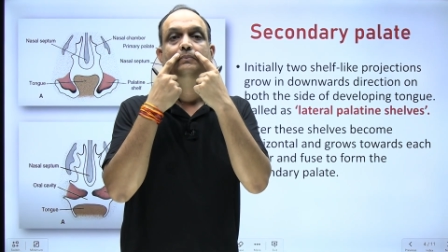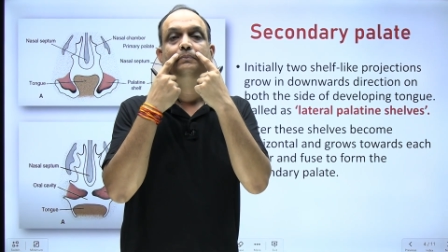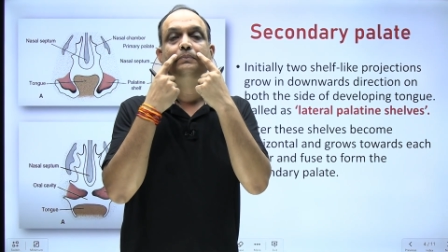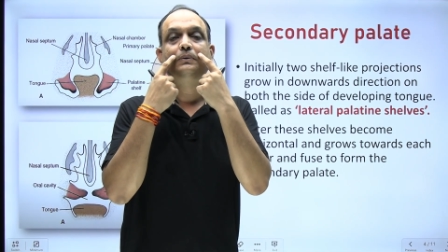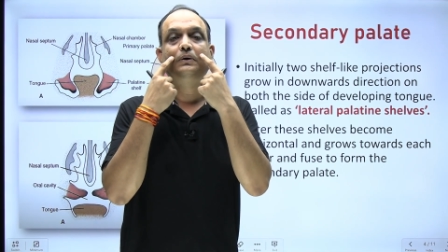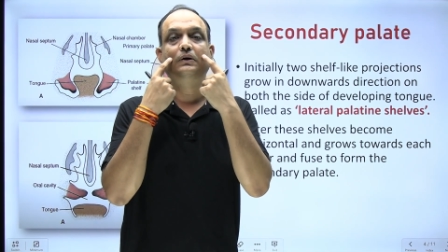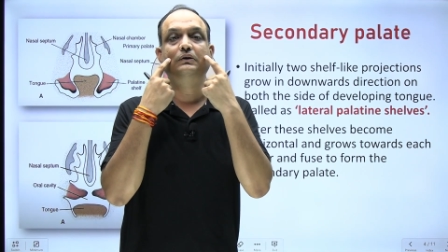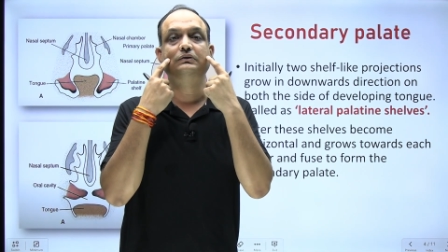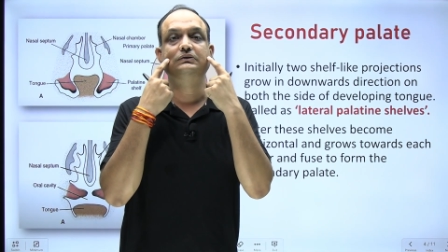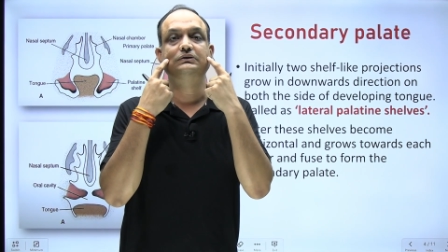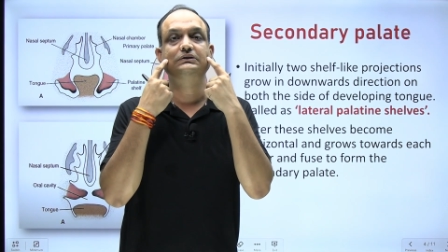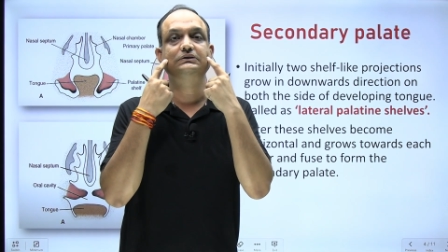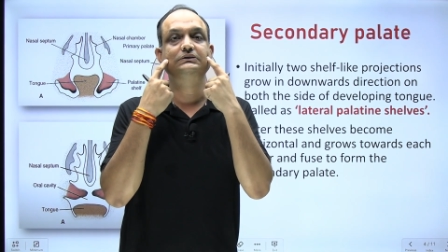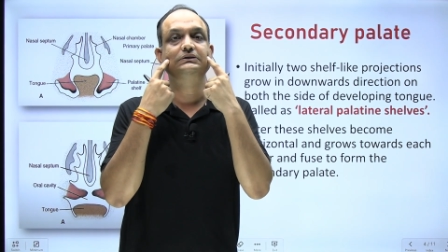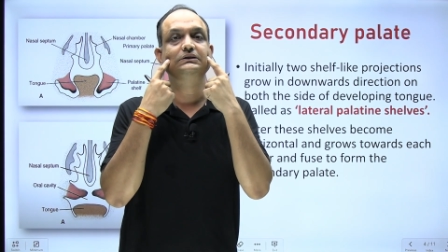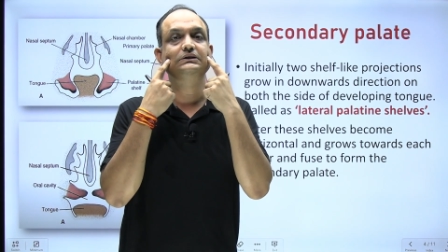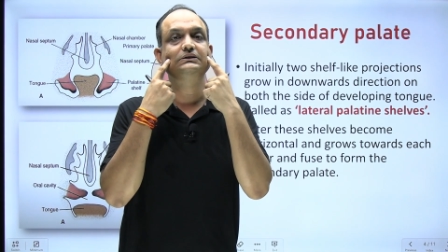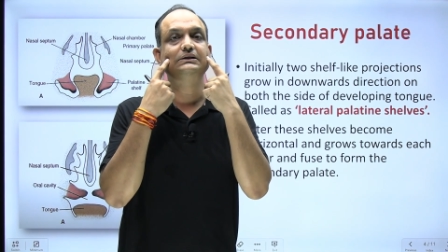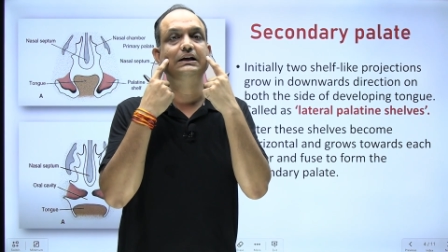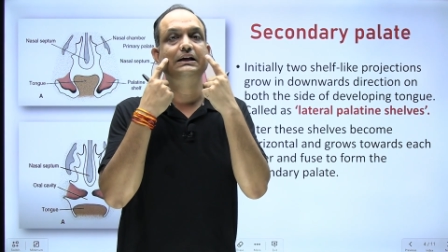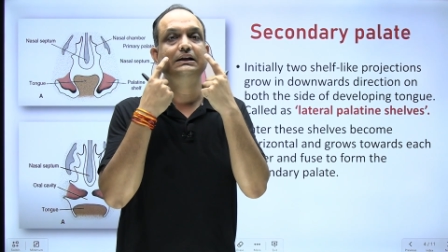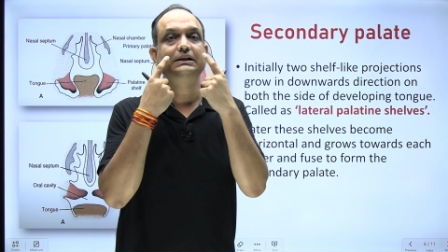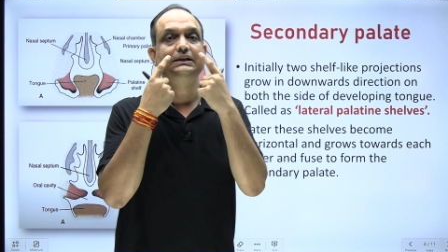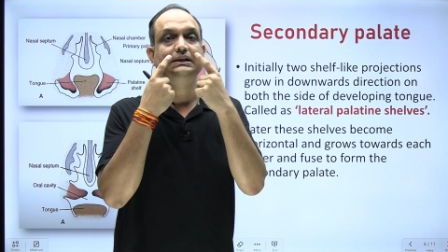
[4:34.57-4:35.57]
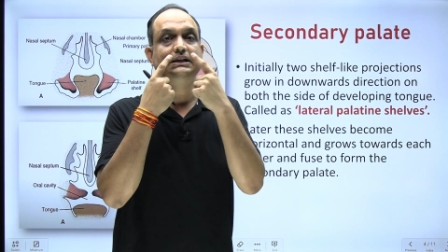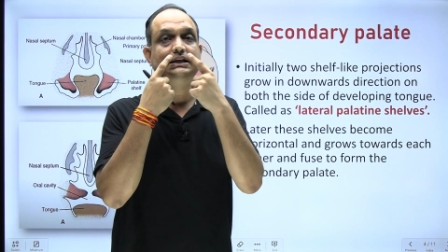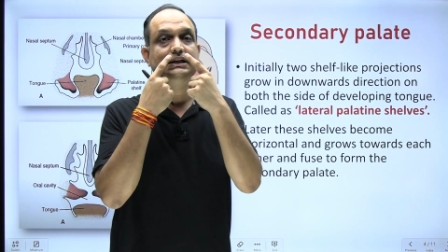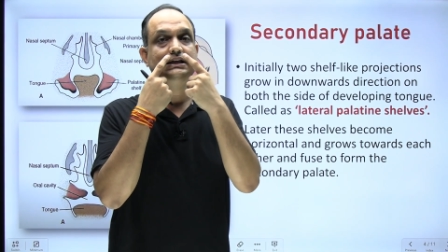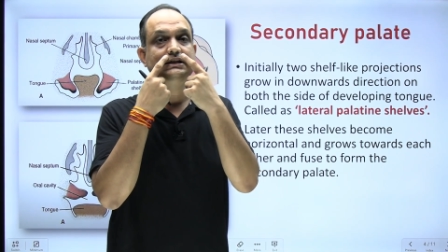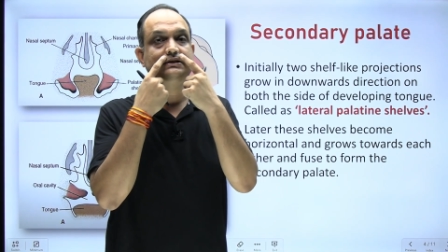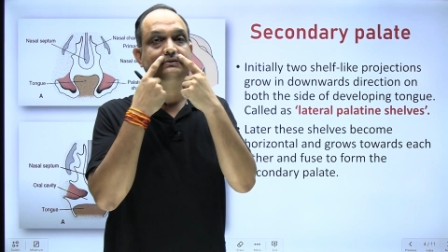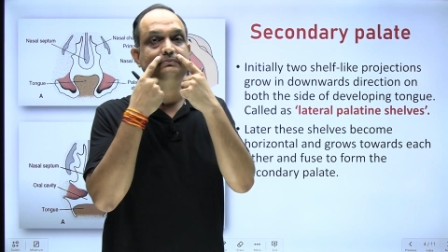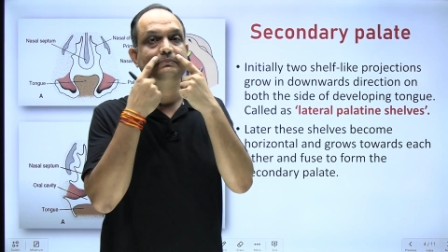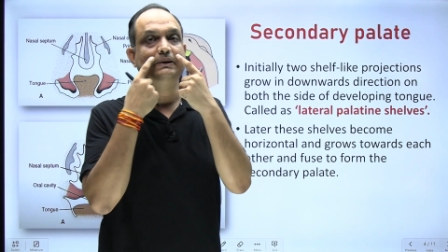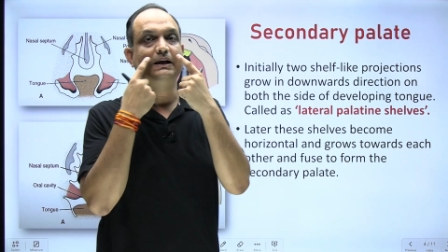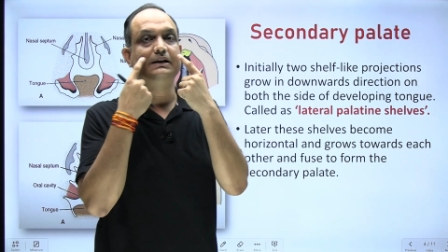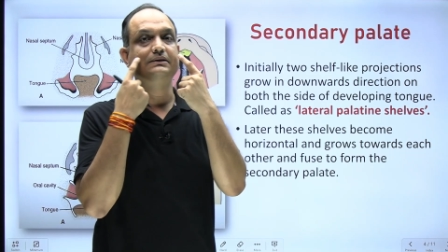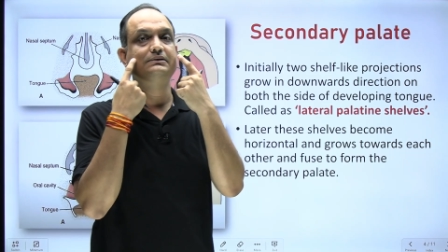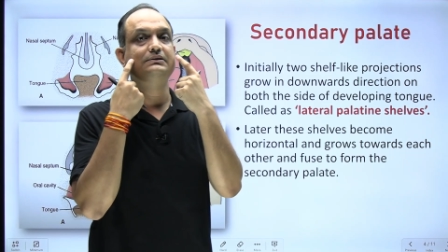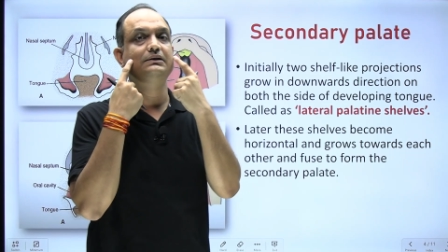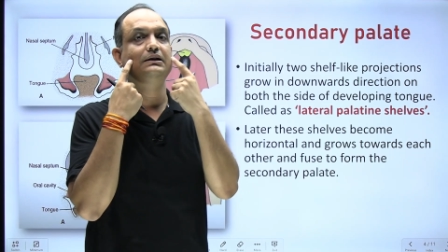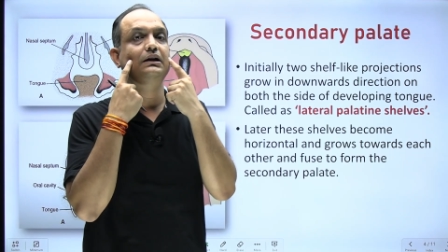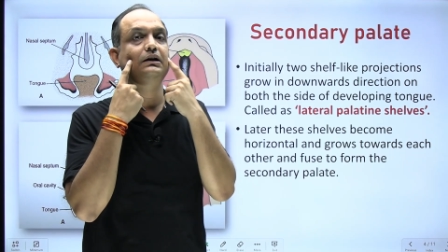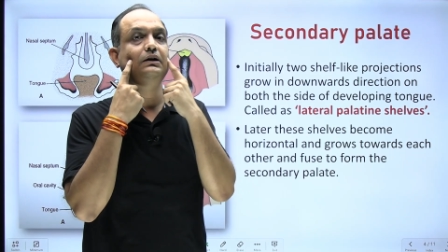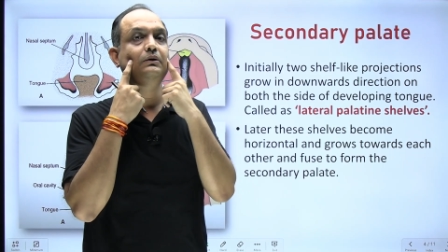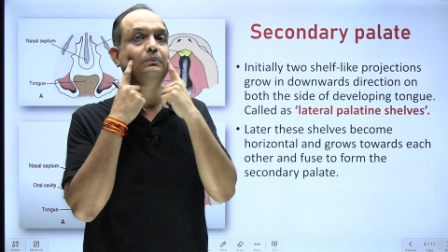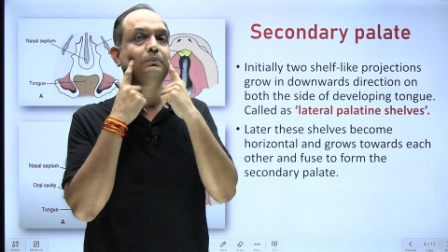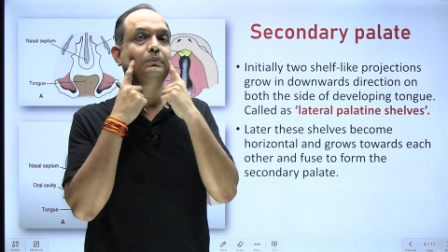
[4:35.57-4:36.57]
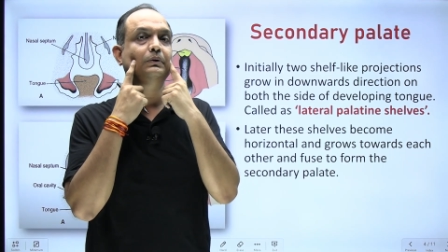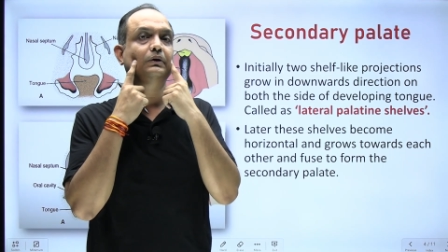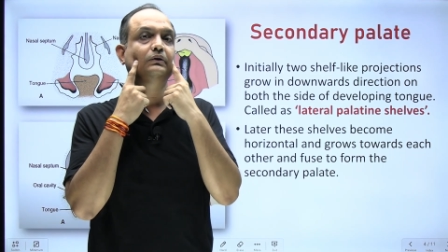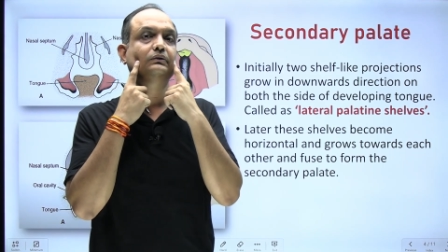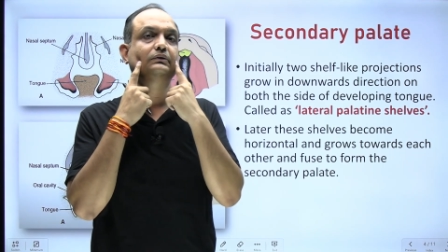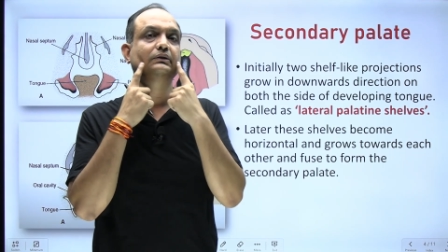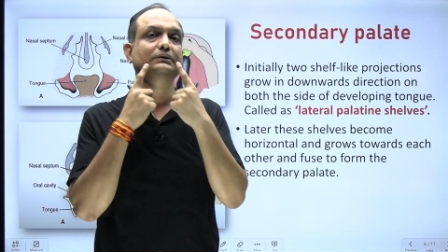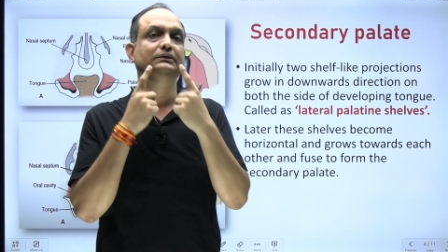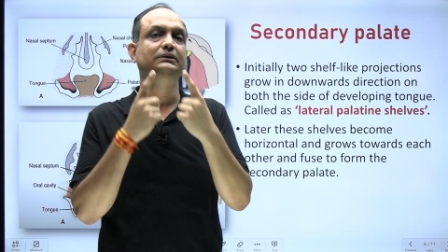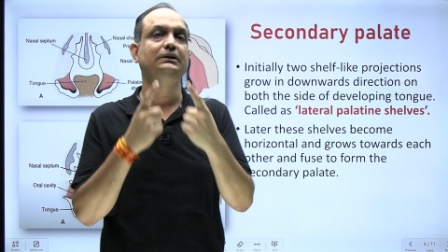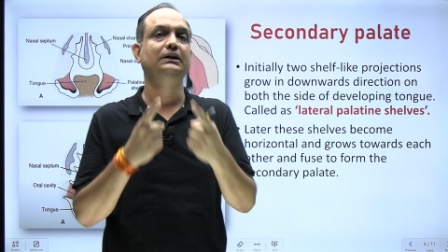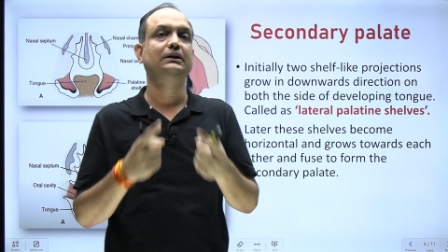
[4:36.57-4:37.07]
processes, and these maxillary processes